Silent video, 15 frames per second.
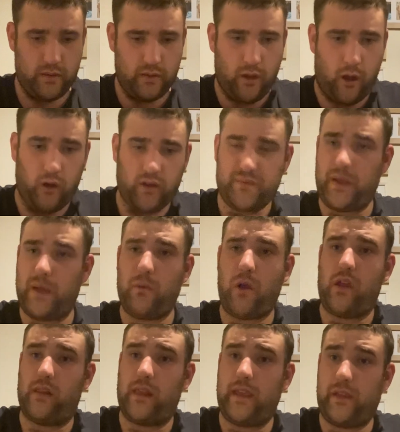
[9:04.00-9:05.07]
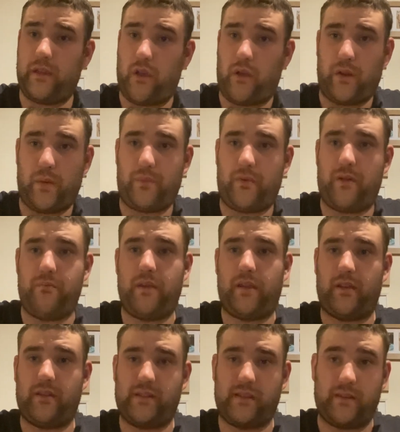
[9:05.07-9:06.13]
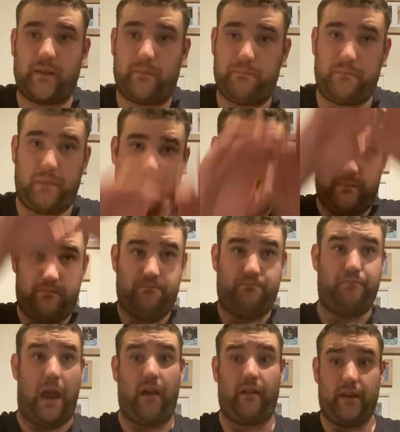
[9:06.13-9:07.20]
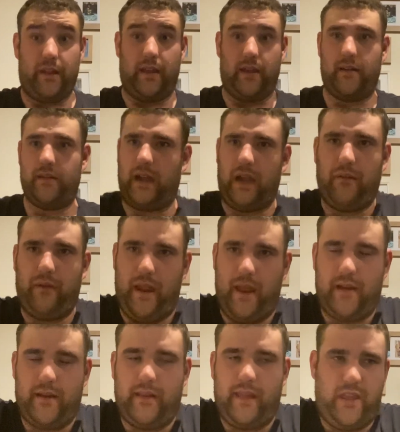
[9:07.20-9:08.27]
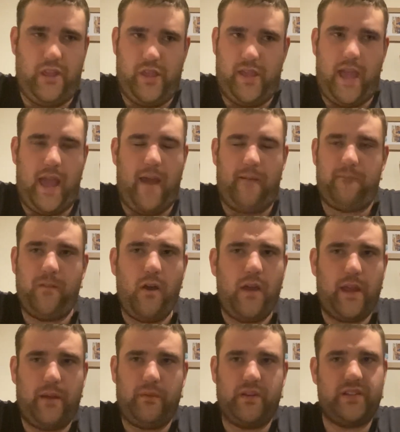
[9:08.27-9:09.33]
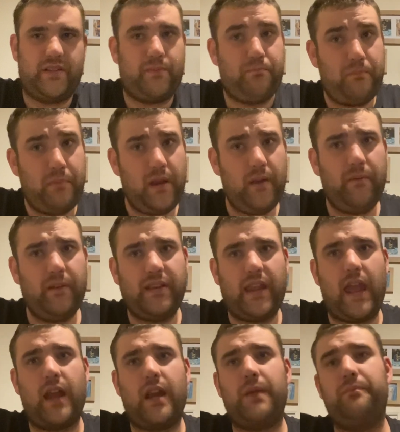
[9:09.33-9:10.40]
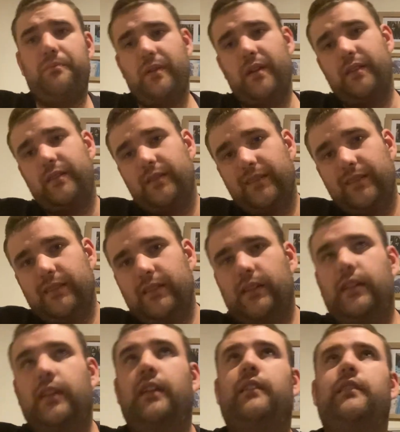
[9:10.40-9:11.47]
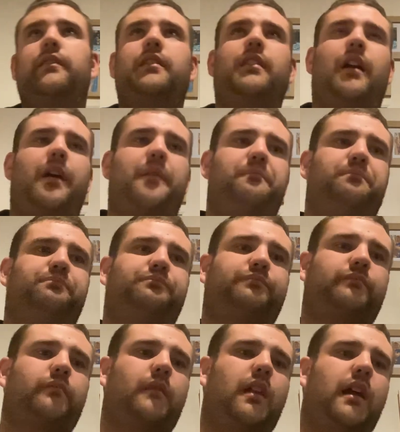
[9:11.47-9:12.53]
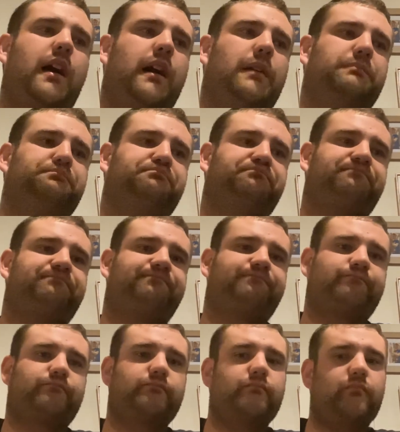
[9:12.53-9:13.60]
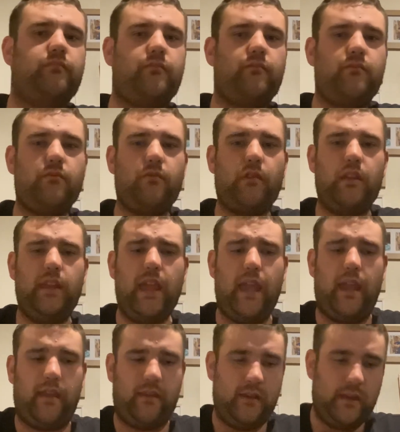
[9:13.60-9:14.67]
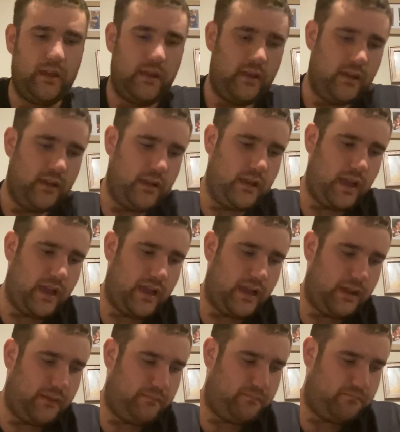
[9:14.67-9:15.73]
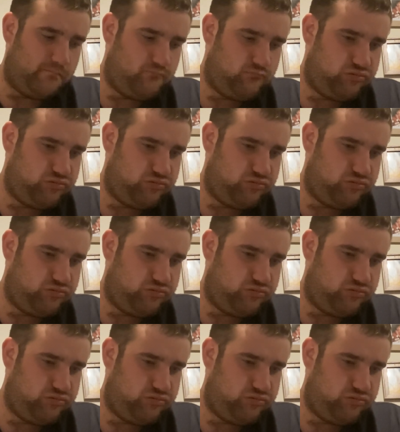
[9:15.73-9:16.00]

Hogsmeade won't let you go in your broom because there's a big barrier around it that you can't fly in, which is a bit of a downer, but you know, um, yeah, um